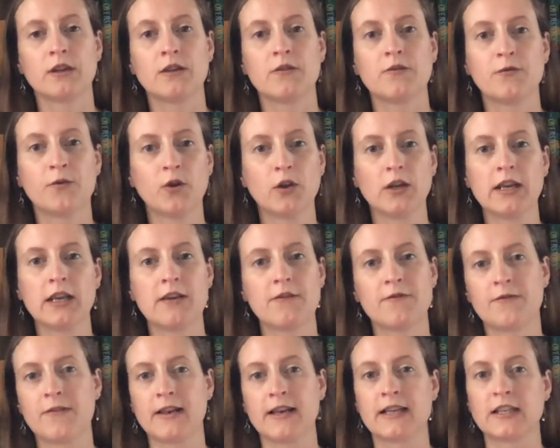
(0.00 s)
fully
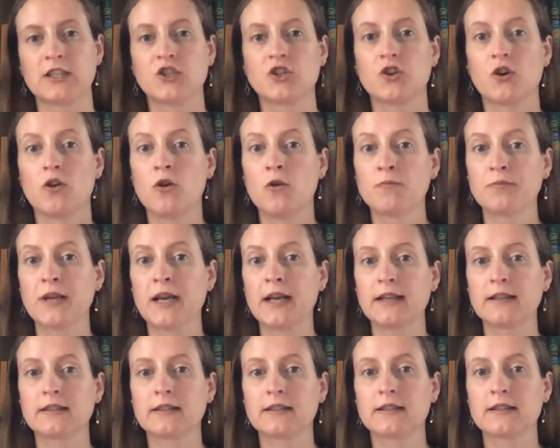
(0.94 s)
finished
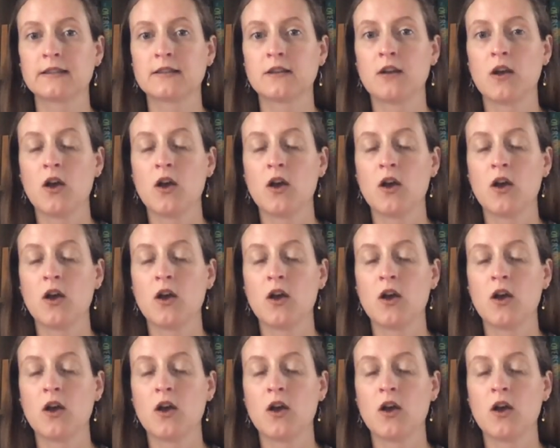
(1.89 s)
objects,